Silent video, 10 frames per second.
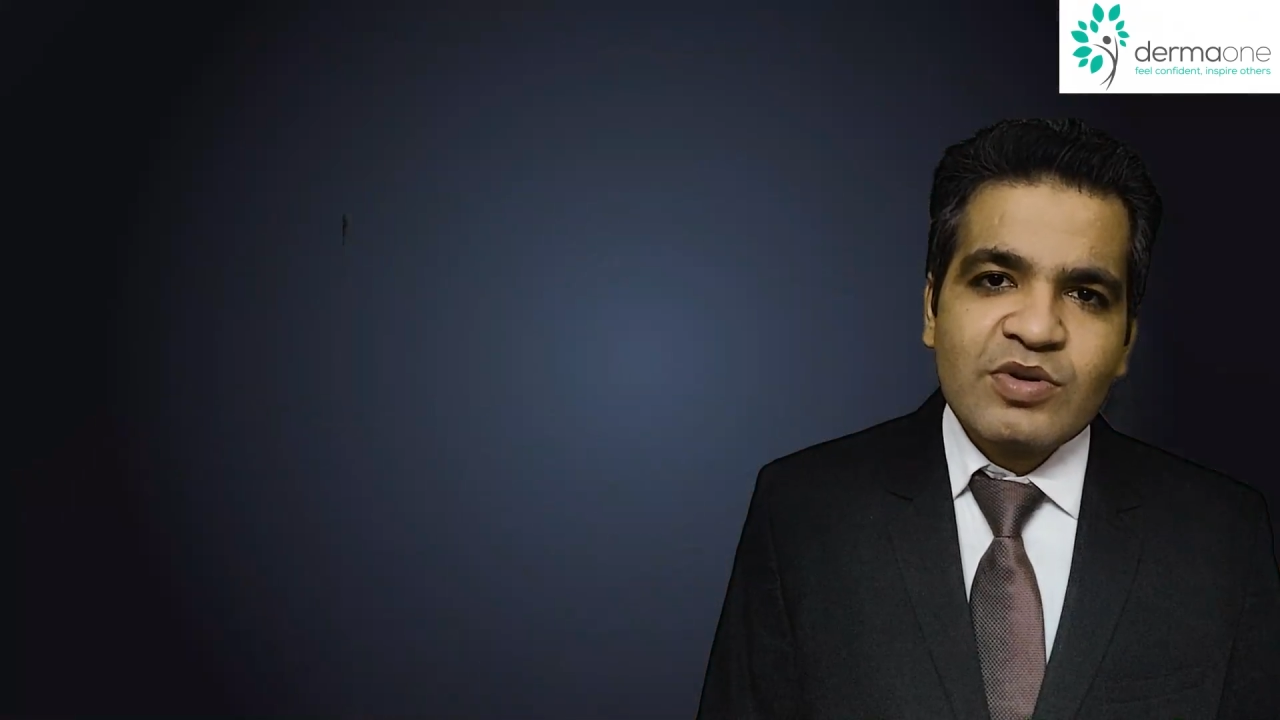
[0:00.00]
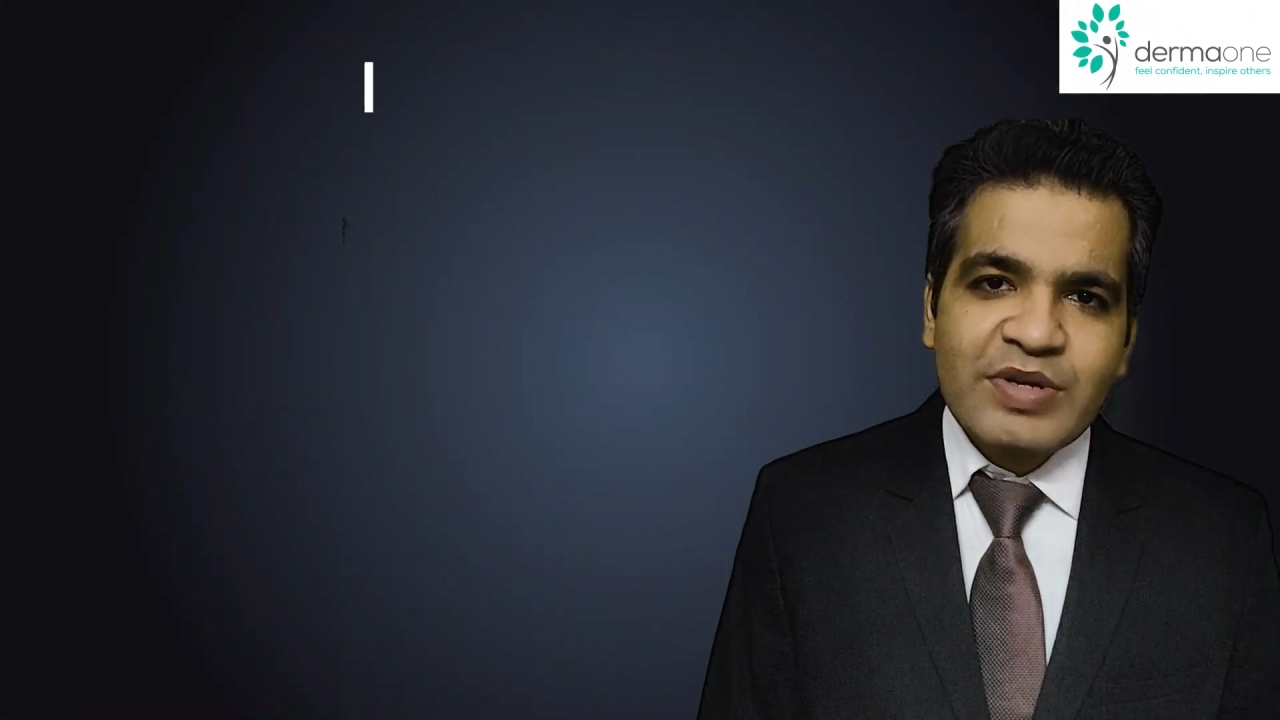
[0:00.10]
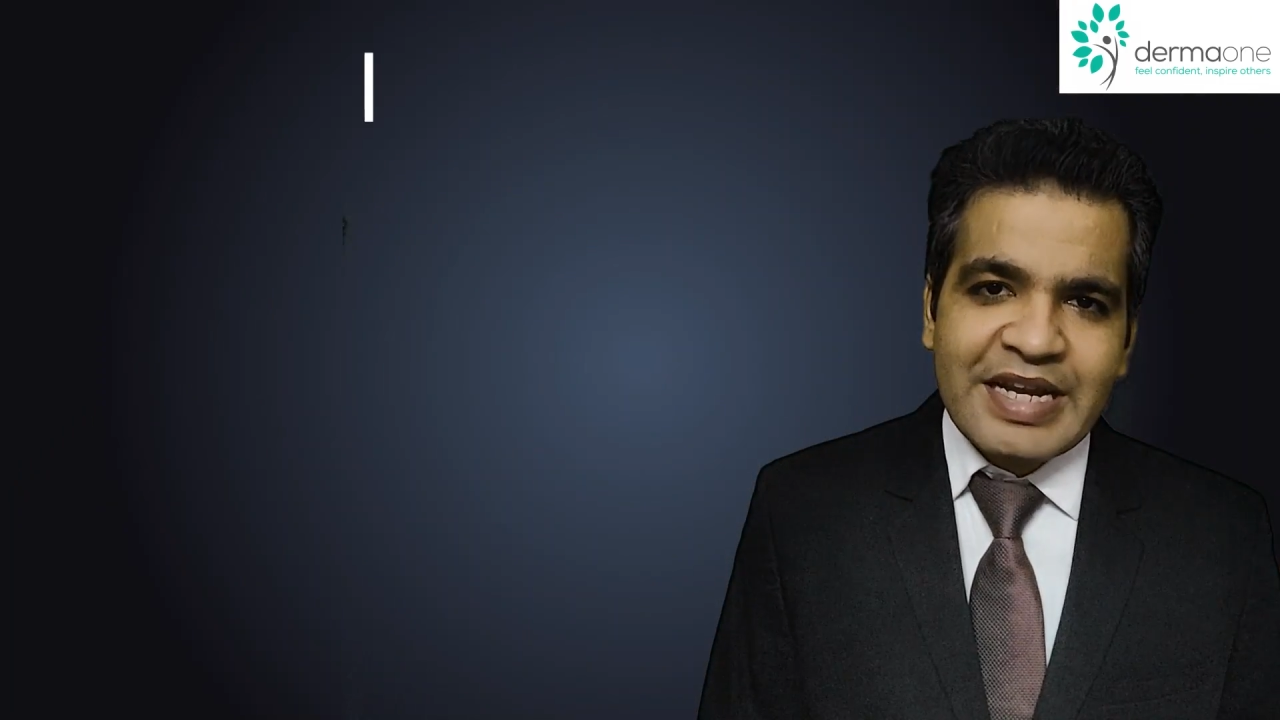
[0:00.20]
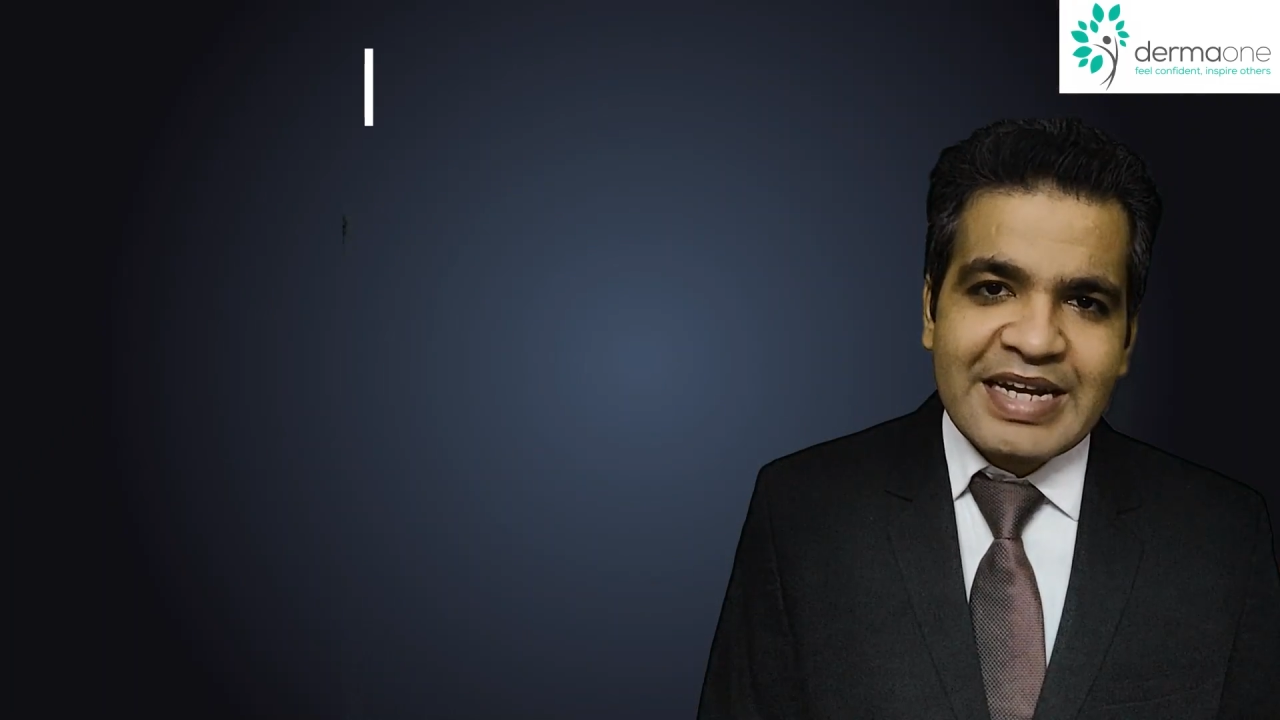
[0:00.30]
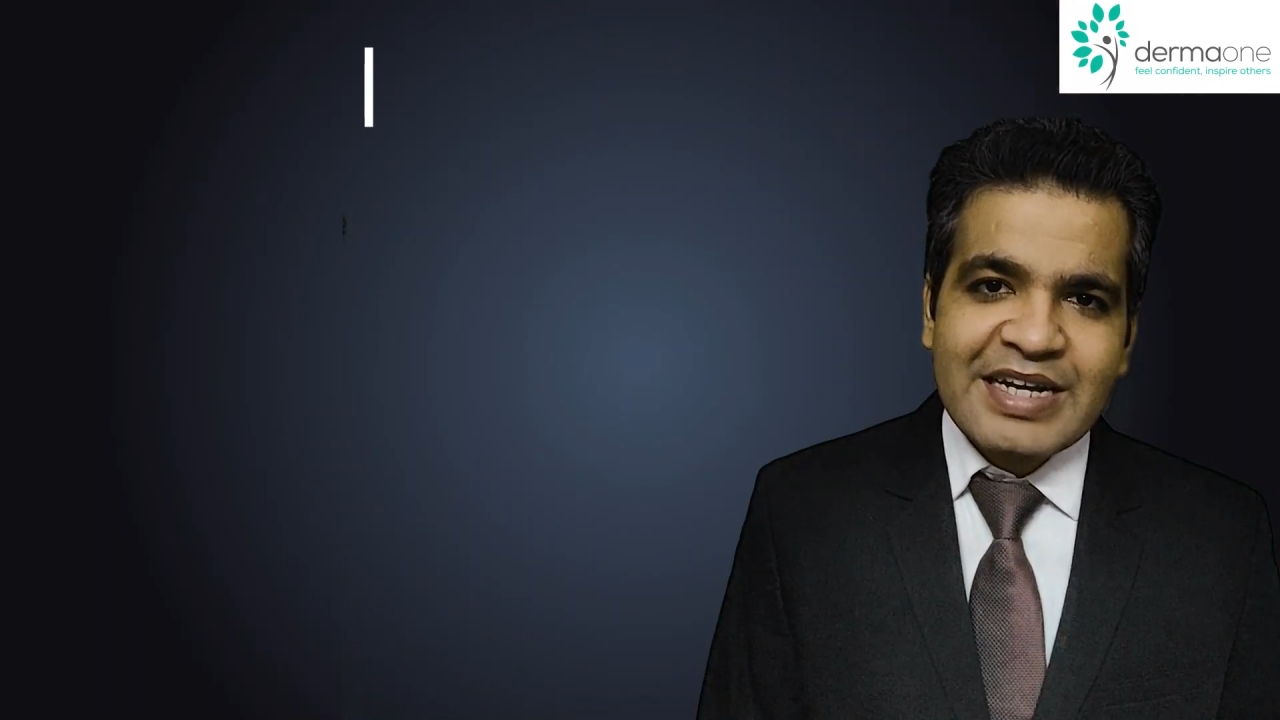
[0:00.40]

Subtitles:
to get